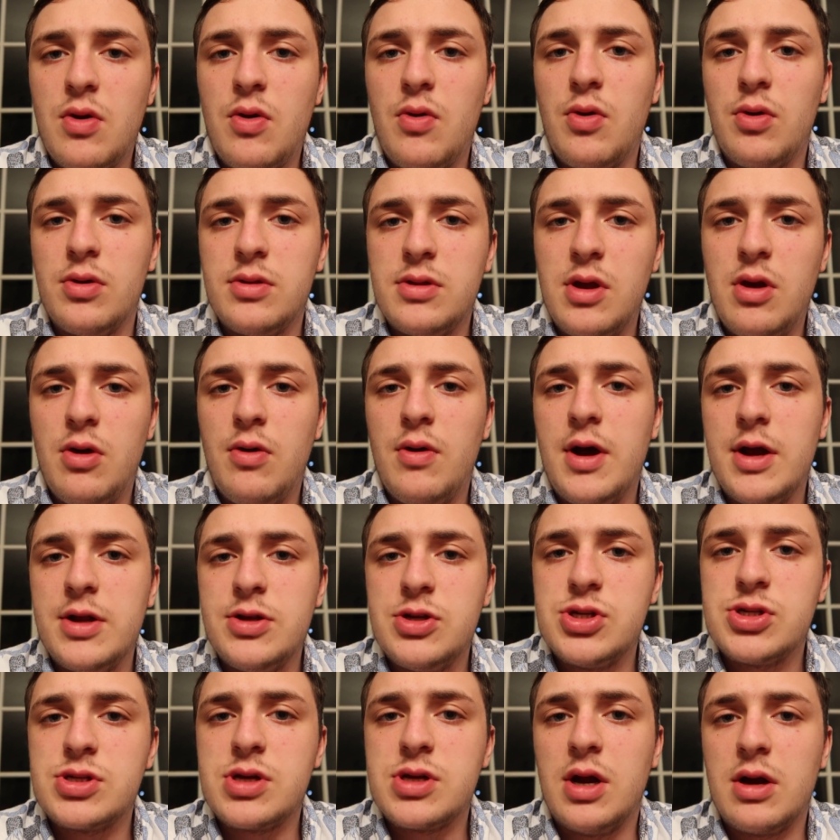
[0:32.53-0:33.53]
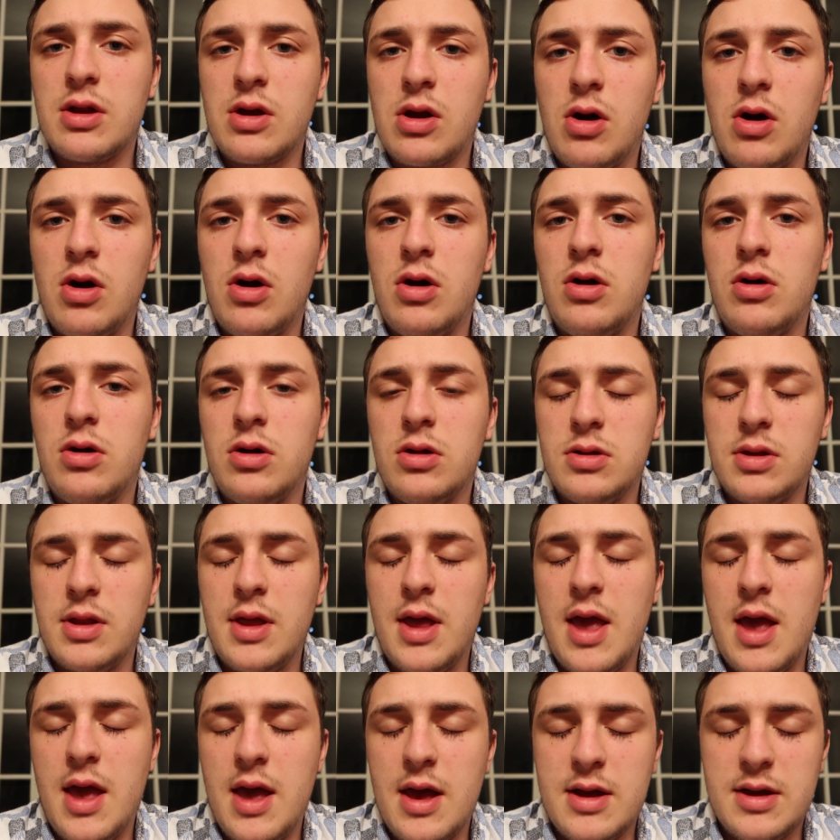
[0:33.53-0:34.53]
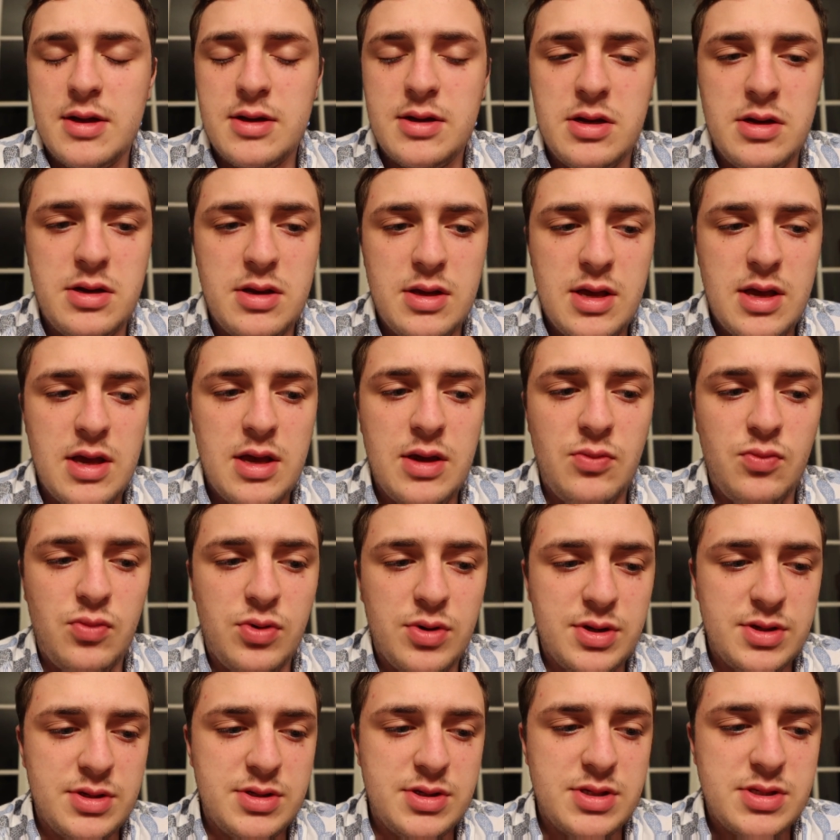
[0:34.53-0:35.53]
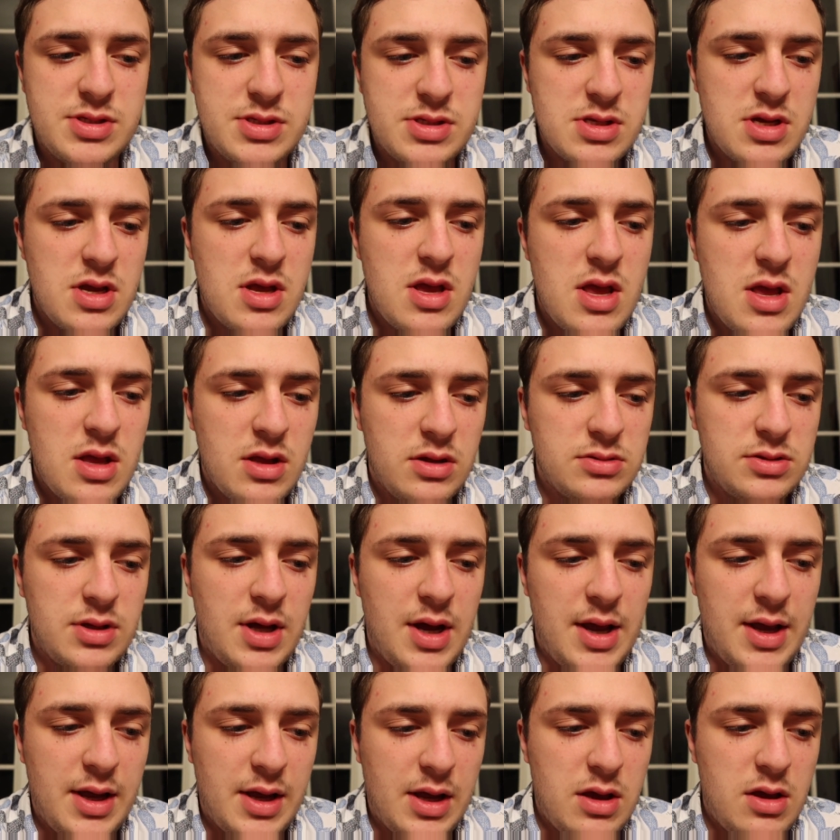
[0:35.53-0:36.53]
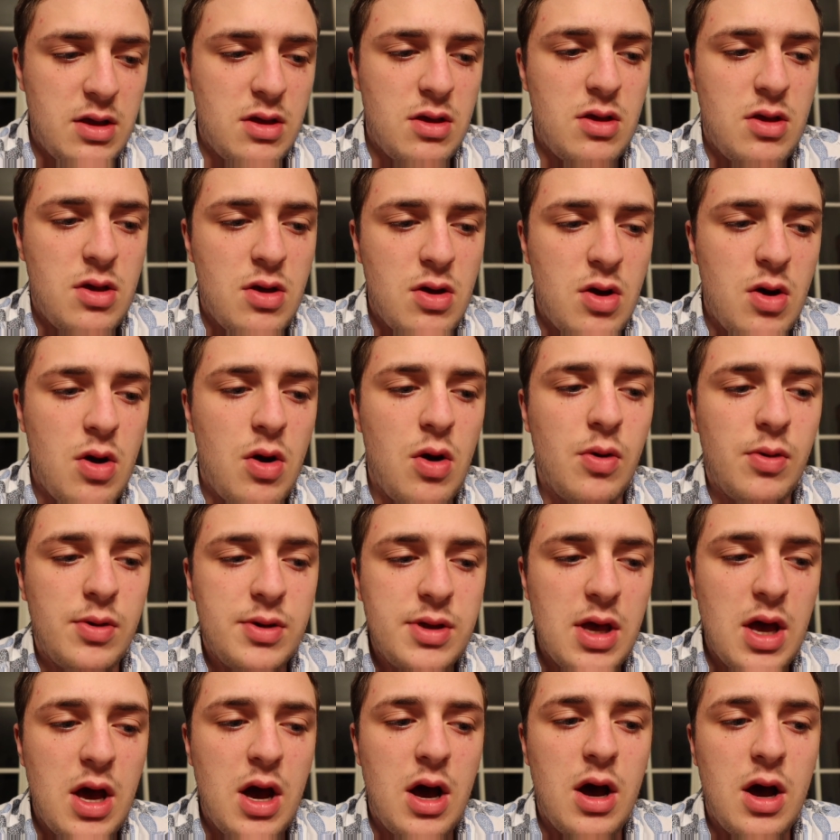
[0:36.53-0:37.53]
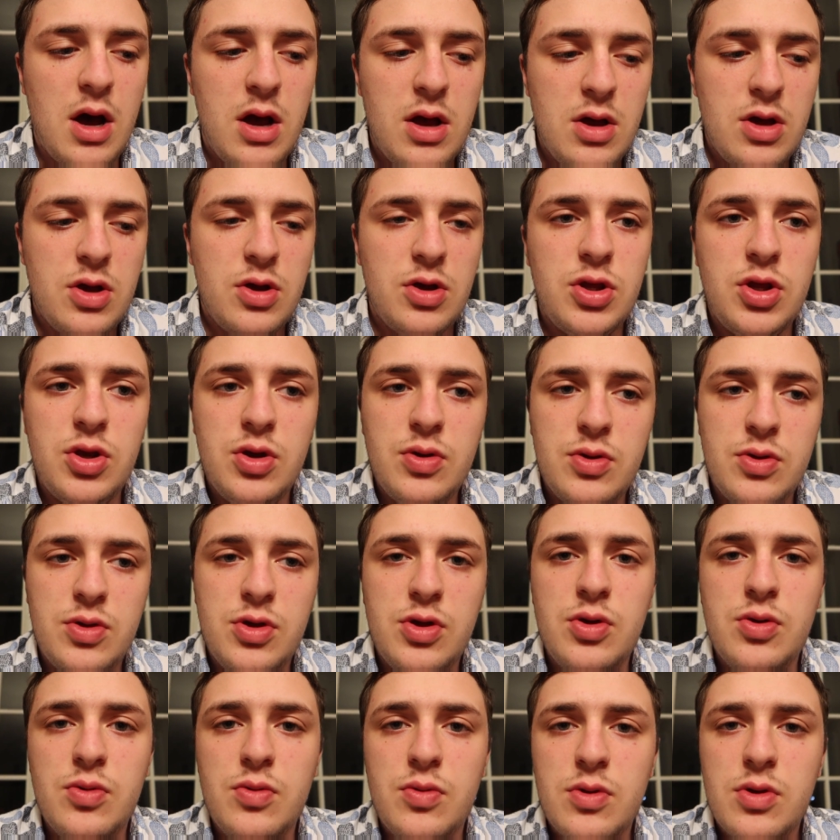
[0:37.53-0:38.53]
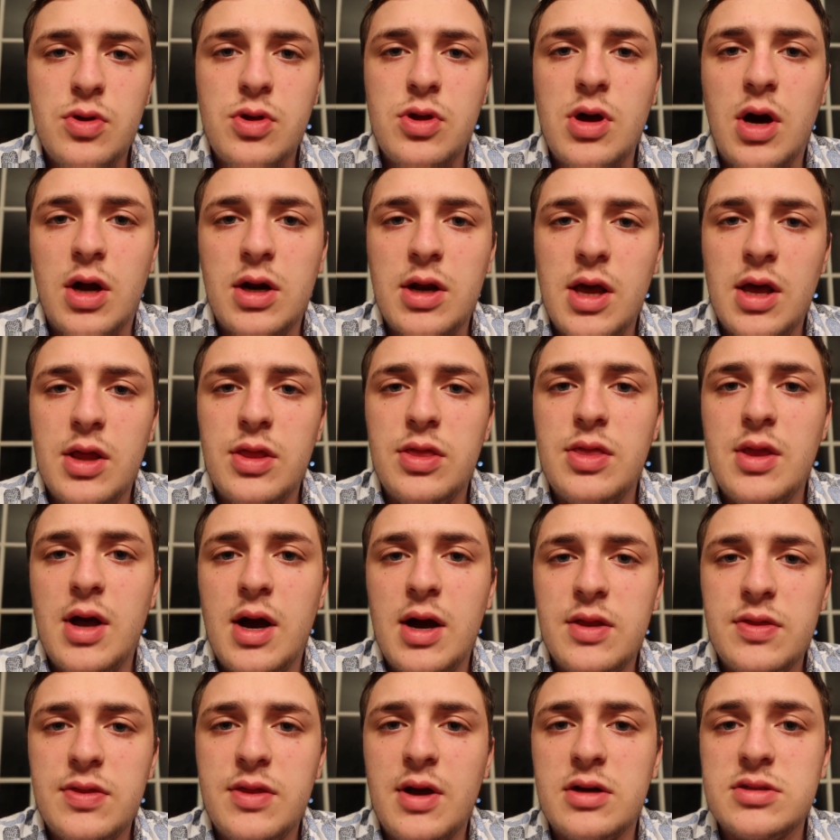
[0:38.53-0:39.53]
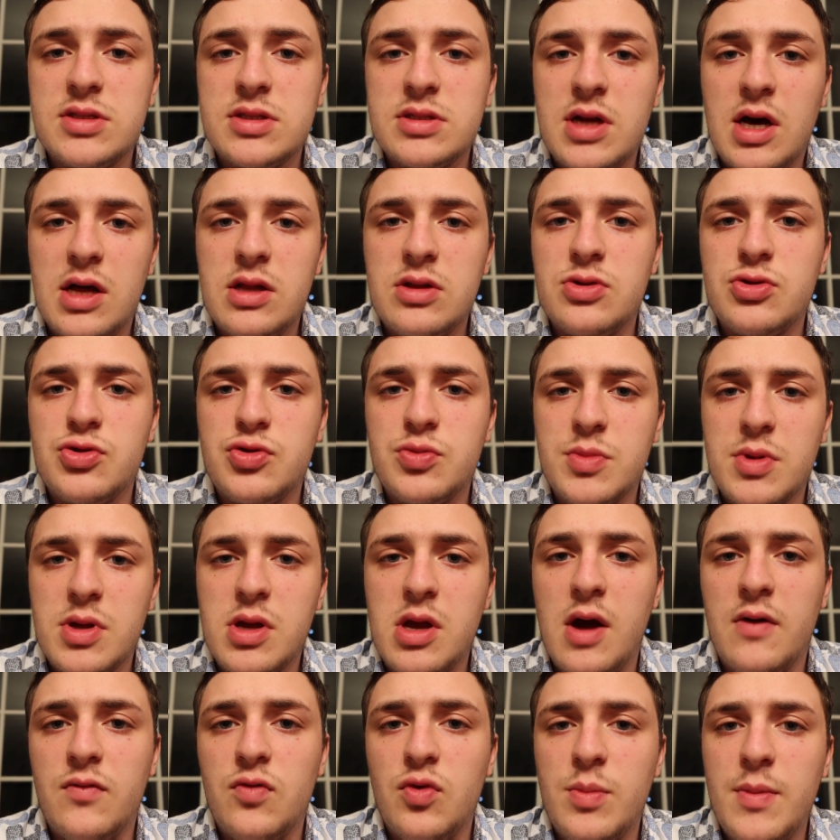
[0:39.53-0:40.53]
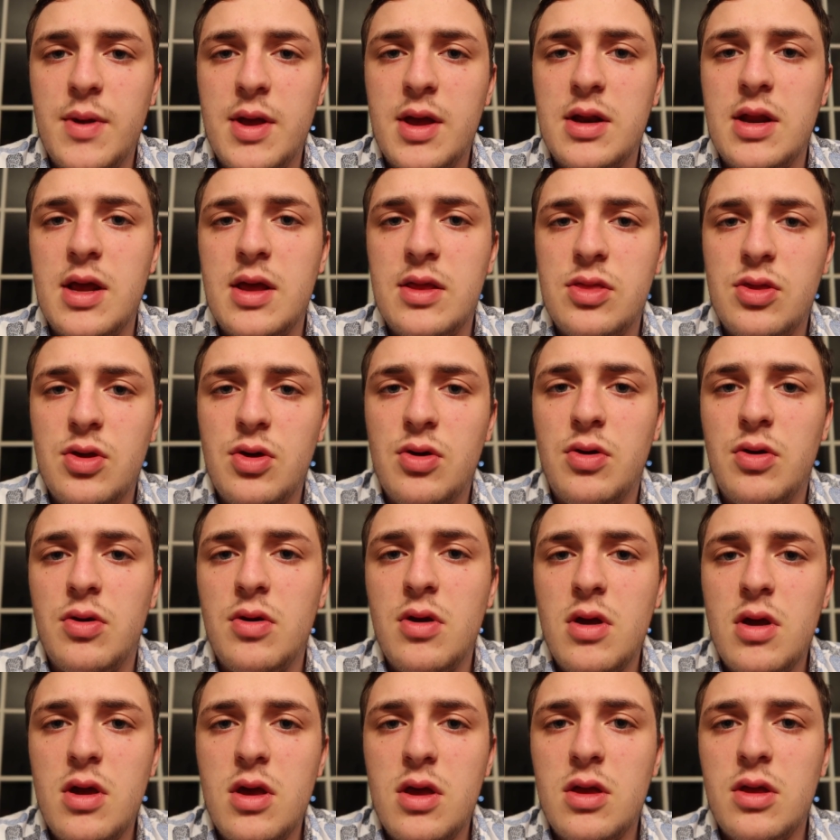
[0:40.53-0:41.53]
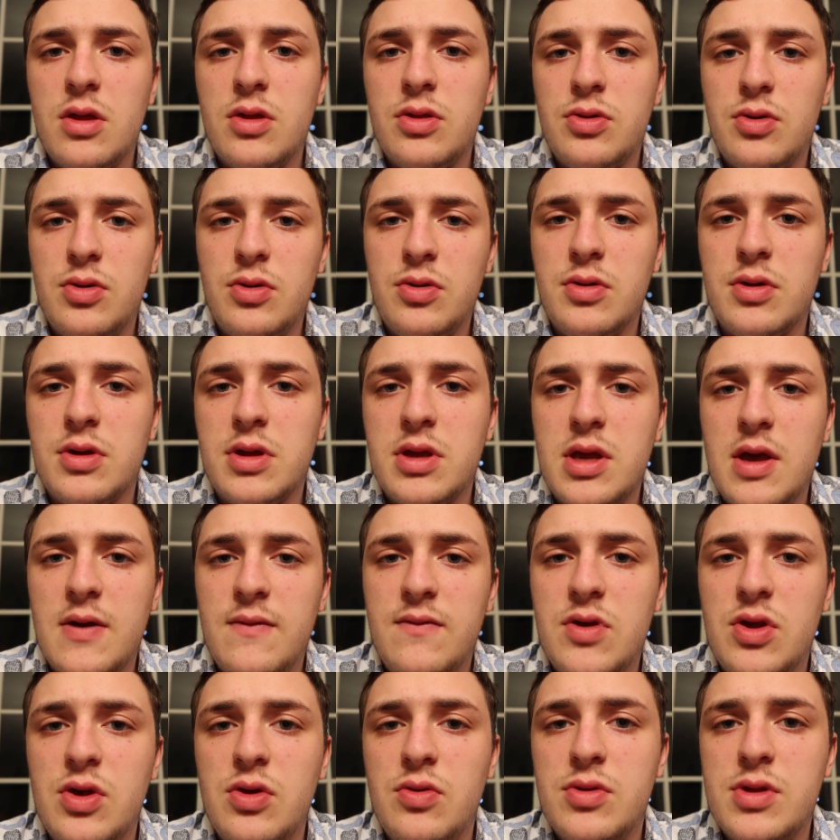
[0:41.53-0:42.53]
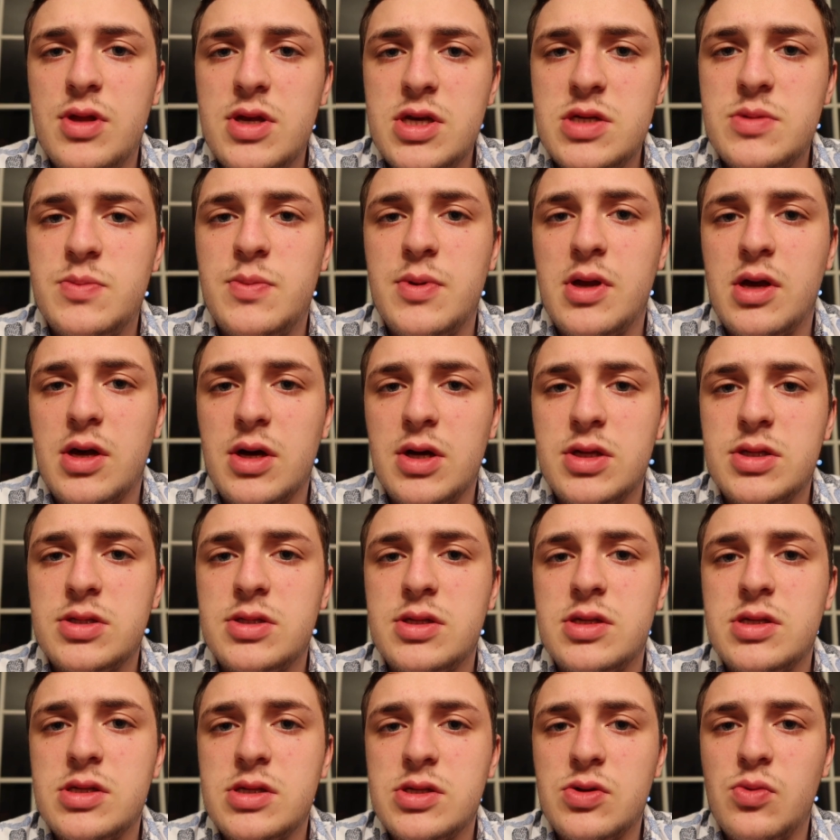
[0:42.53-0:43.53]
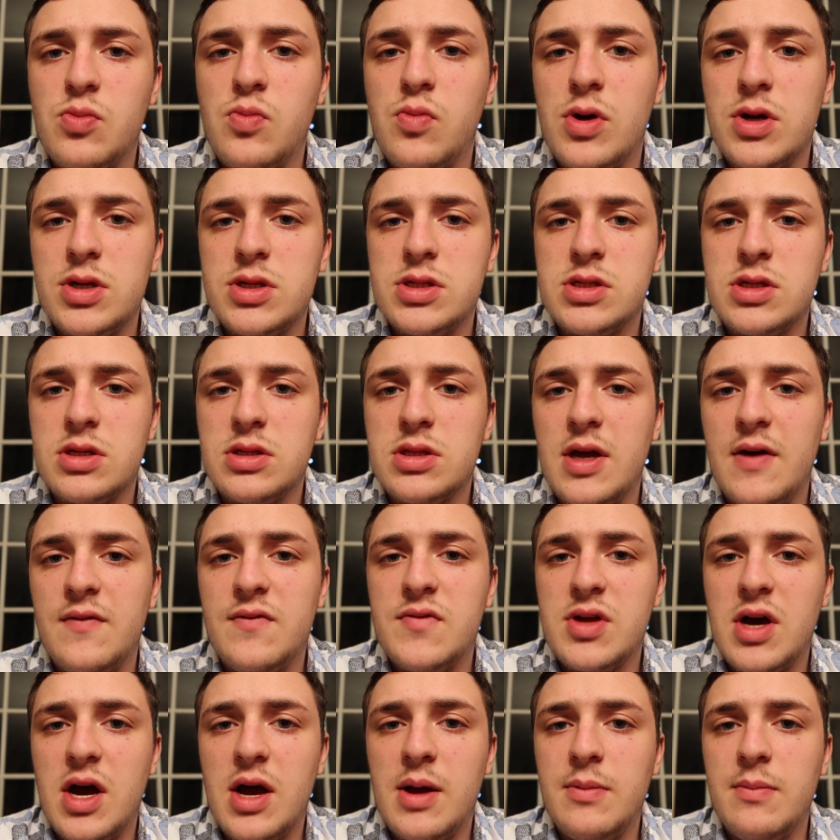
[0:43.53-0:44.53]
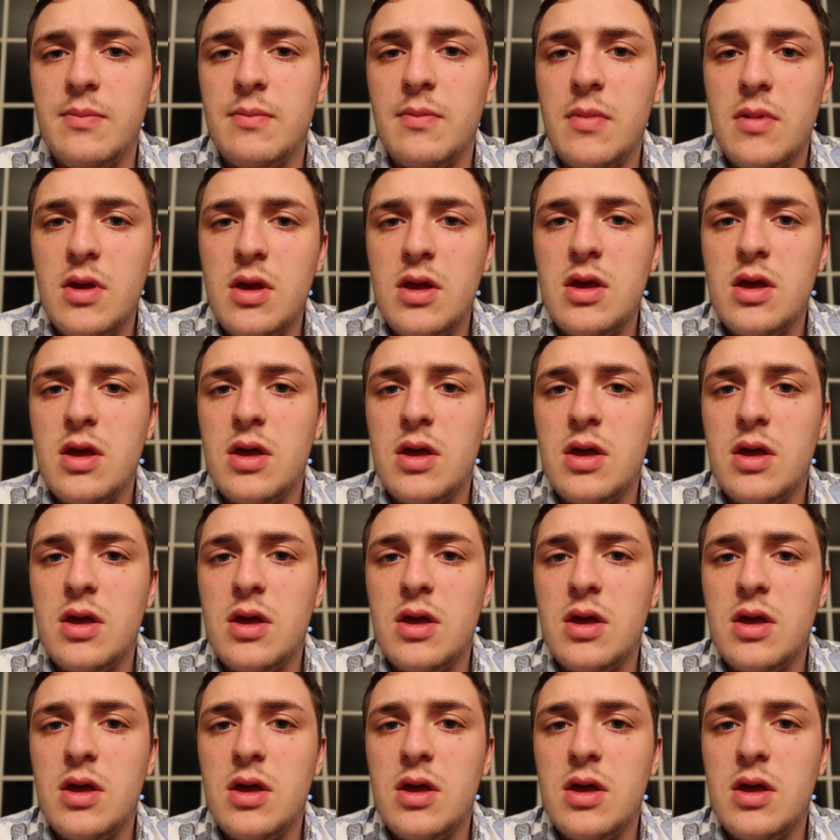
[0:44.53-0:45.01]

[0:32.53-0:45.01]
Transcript: earlier I just got a call and it was like, oh yeah, you, you got nine thousand dollars from the government and they're they're giving you this because this is a once in a lifetime